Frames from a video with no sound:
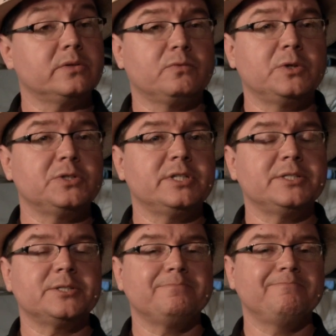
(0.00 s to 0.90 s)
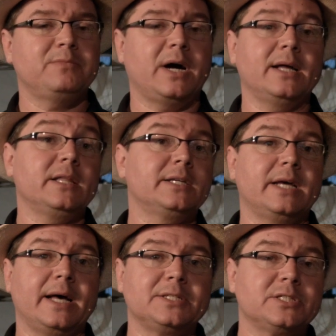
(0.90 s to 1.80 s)
For instance, I like to
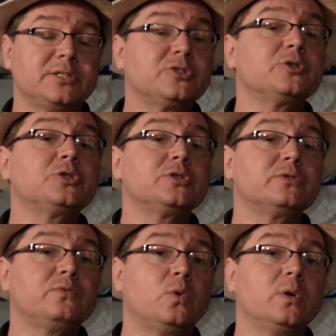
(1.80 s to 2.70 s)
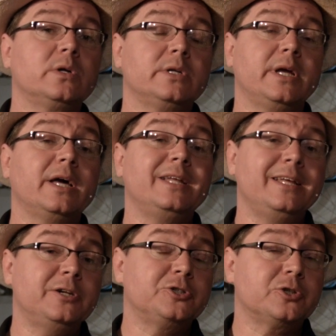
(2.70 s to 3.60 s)
ask, search for an
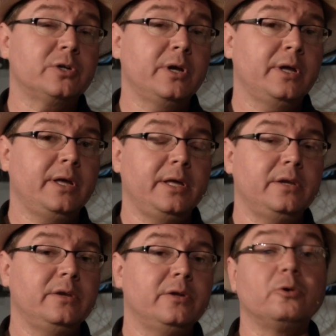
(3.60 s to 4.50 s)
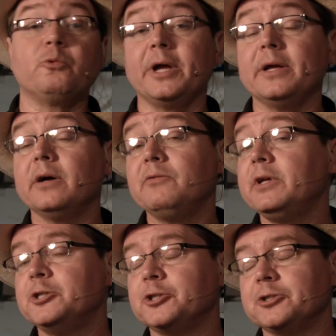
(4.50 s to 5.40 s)
integer in an array of
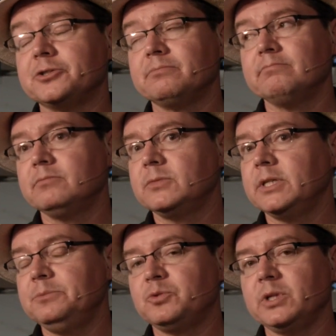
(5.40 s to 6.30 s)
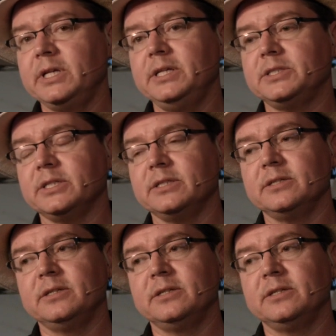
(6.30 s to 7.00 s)
integers. Seems really easy.